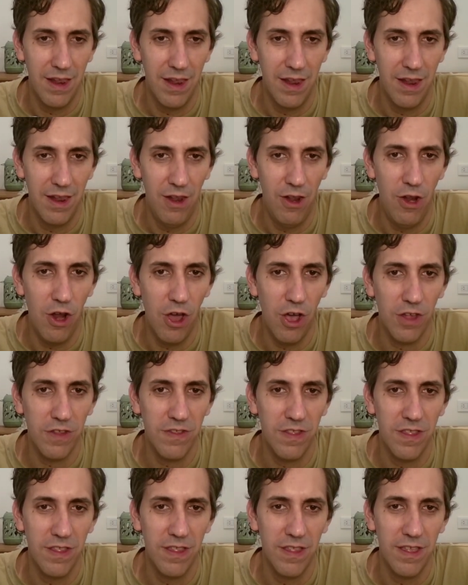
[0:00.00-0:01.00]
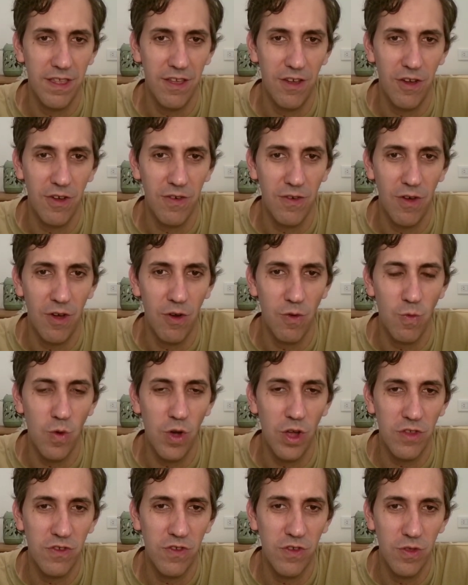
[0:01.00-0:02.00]
lost on
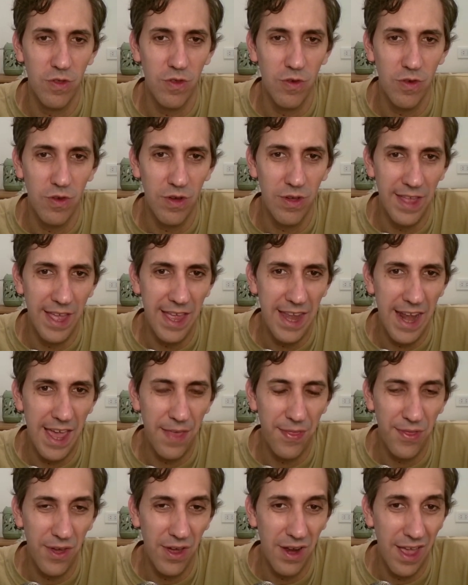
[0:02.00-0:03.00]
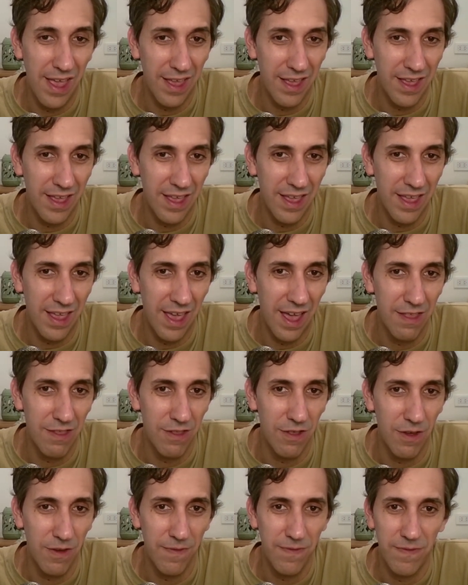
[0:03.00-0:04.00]
what to do. Then I thought I kind
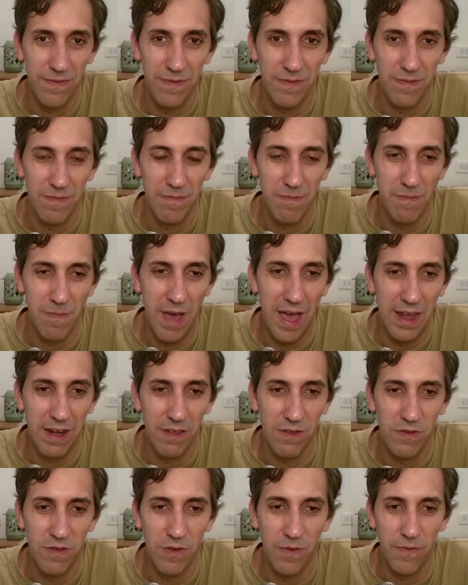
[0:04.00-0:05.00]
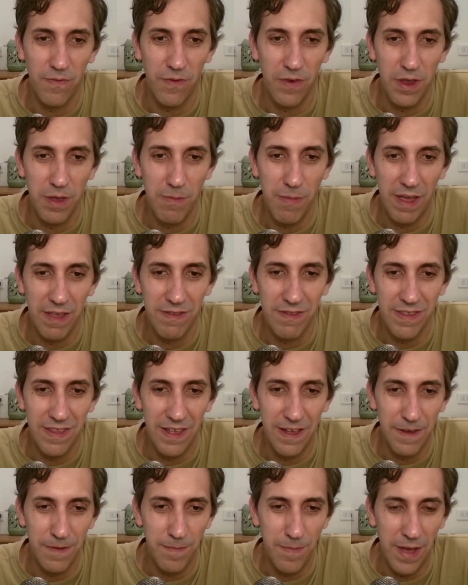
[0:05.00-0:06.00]
of managed to free
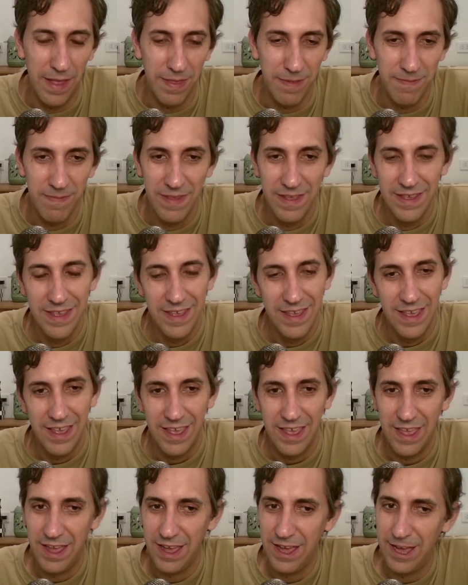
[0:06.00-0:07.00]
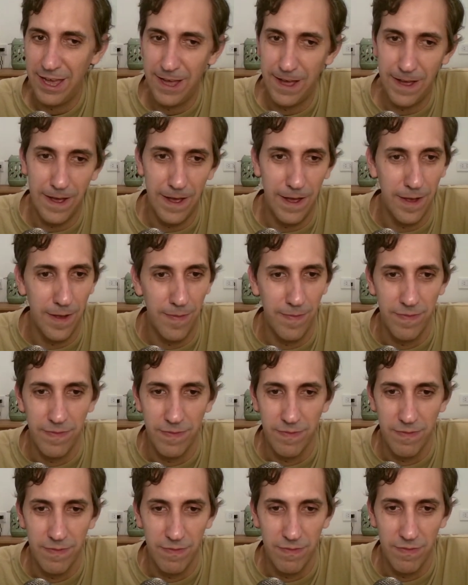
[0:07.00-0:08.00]
myself, but oh
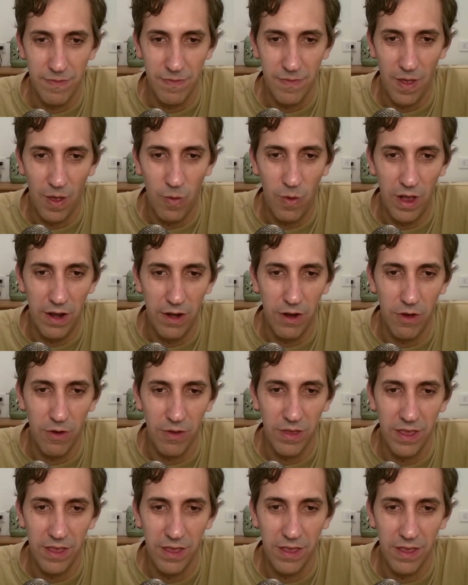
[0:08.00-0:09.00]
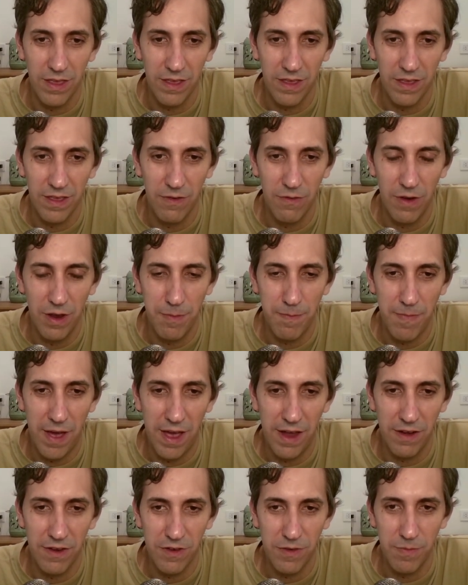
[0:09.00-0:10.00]
well, no, he really
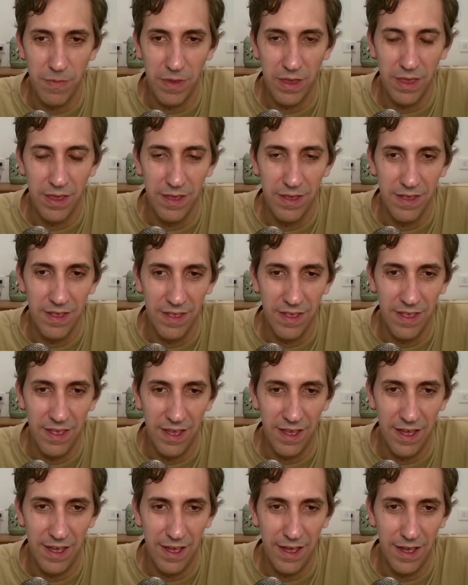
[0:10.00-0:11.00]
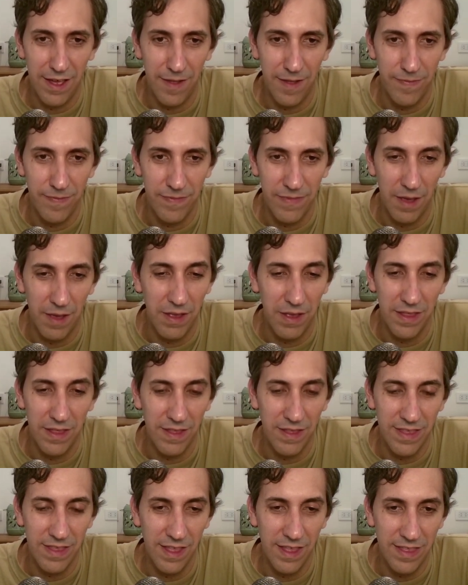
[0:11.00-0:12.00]
punished me. I mean,
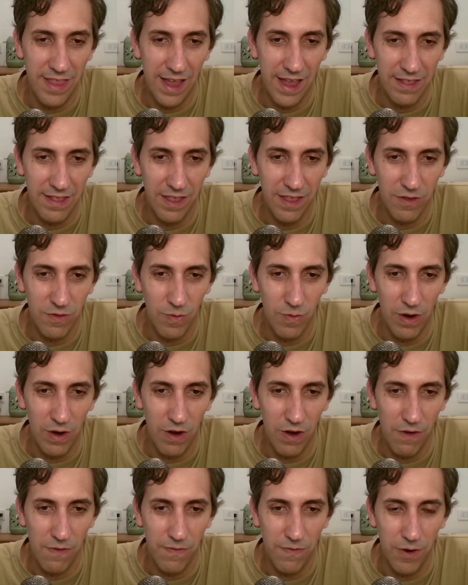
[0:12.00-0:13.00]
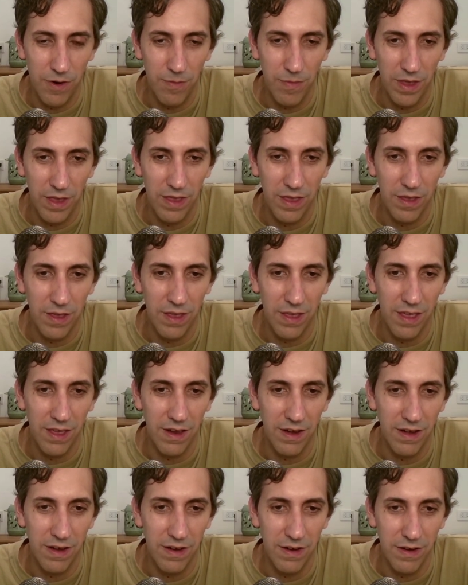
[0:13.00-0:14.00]
the tactics were off for me. He
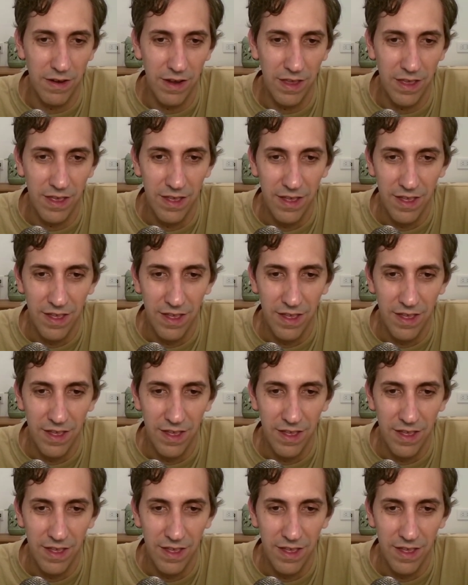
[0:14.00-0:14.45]
clearly